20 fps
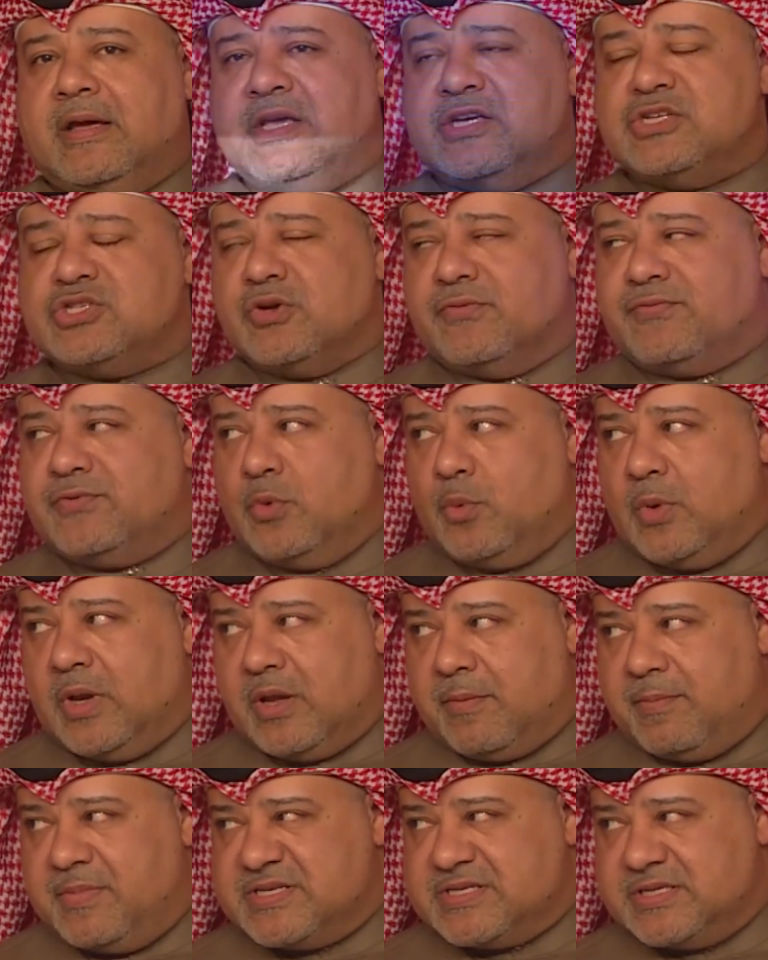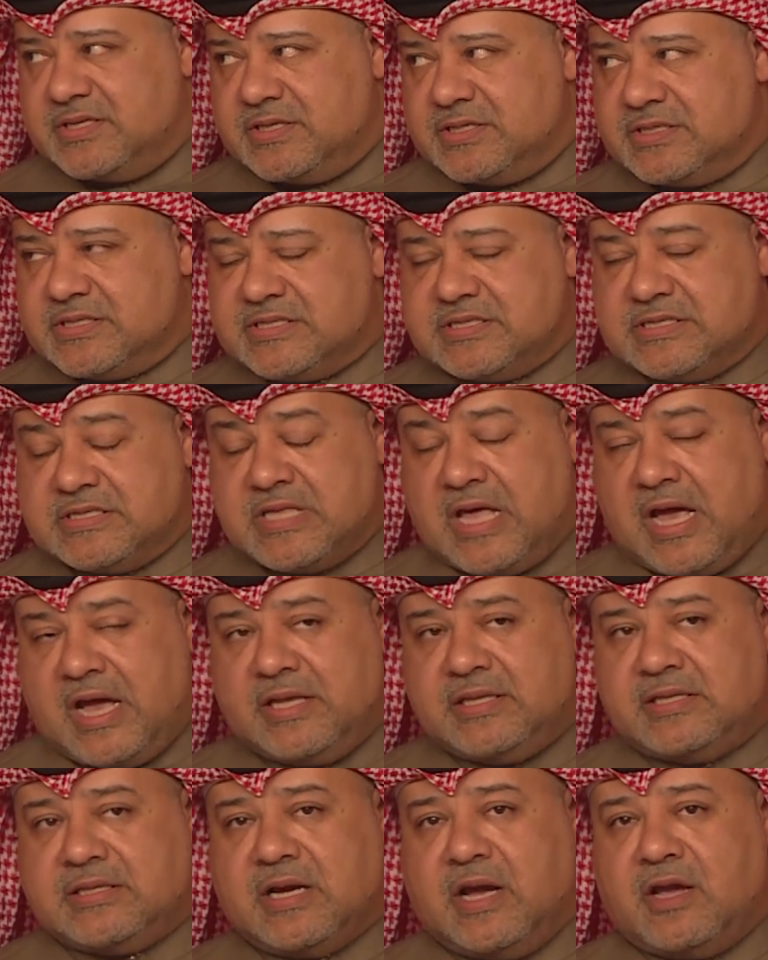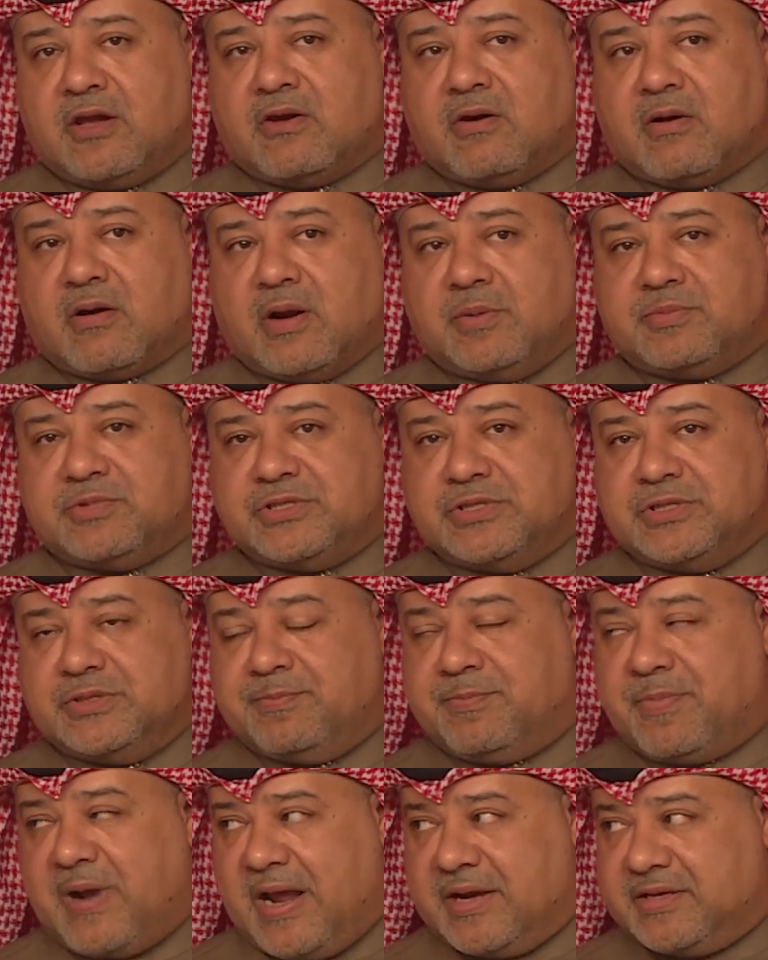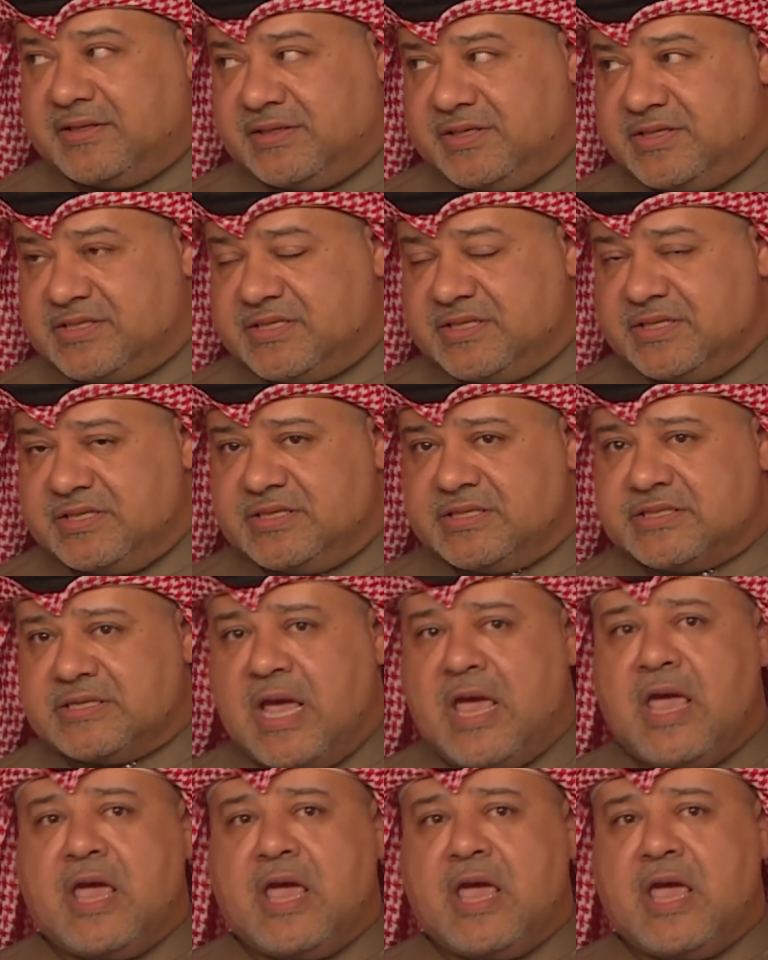ease of doing business, the anti-corruption practices,